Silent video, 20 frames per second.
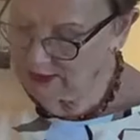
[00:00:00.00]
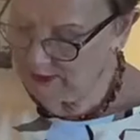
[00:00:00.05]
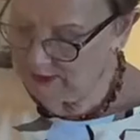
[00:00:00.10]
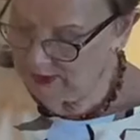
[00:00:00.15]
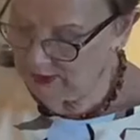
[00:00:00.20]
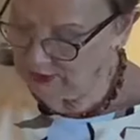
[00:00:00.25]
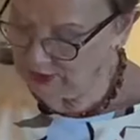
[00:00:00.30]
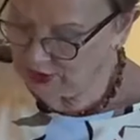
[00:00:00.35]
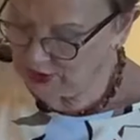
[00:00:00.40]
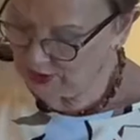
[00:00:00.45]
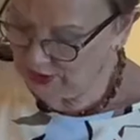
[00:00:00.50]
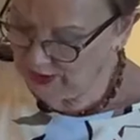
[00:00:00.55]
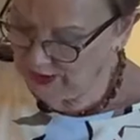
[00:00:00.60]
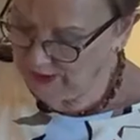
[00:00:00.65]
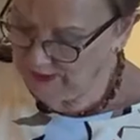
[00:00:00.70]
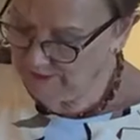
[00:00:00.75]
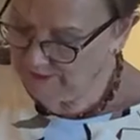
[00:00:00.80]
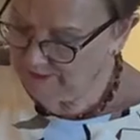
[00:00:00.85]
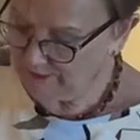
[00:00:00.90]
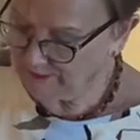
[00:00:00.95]
brown sugar.
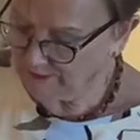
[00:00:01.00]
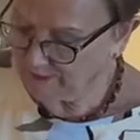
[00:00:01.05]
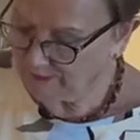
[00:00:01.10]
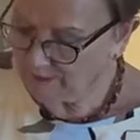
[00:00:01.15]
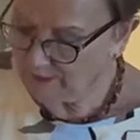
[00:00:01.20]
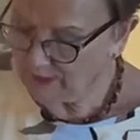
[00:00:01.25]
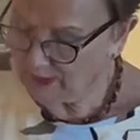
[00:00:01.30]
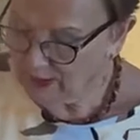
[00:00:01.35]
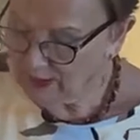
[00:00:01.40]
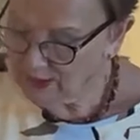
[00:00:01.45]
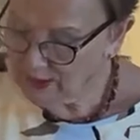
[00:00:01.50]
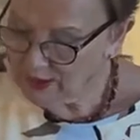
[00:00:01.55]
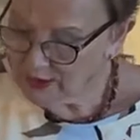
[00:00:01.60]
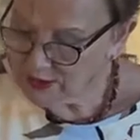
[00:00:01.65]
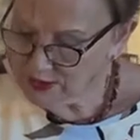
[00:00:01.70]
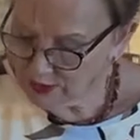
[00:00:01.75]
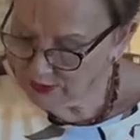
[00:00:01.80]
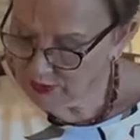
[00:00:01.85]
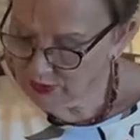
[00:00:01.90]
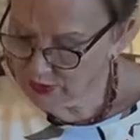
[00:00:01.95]

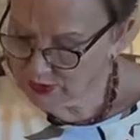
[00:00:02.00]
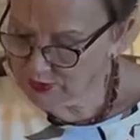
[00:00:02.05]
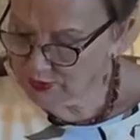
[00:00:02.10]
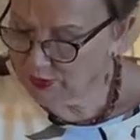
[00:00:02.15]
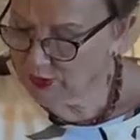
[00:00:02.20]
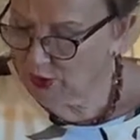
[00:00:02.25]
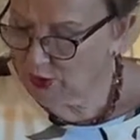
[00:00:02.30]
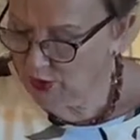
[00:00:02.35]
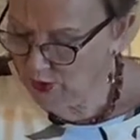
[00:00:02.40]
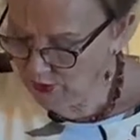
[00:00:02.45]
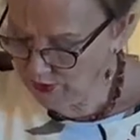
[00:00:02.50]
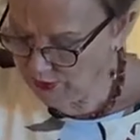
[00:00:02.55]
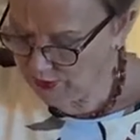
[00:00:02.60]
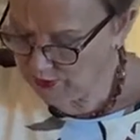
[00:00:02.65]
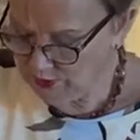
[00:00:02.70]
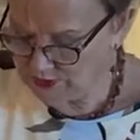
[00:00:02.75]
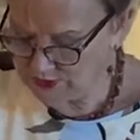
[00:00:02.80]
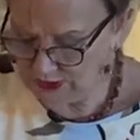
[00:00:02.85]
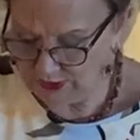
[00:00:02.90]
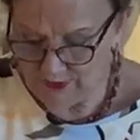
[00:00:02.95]
So we're going to put all
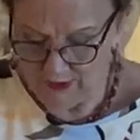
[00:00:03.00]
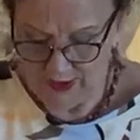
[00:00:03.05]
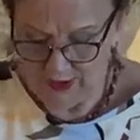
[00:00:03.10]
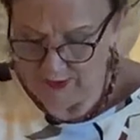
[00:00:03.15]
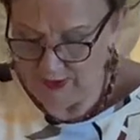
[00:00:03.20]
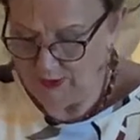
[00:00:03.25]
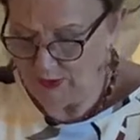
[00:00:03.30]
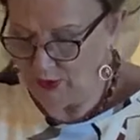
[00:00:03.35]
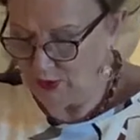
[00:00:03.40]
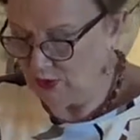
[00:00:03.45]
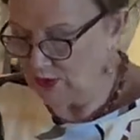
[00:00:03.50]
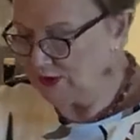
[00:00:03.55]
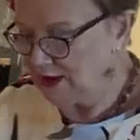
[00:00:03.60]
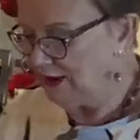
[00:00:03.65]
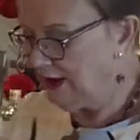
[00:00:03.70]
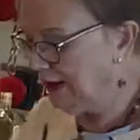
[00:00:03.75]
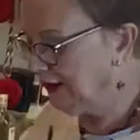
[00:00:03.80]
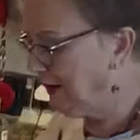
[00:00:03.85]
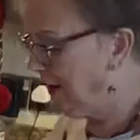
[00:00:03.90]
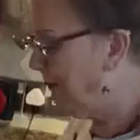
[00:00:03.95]
those in there, and we're going to
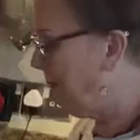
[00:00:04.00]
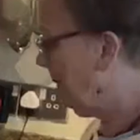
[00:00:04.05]
let them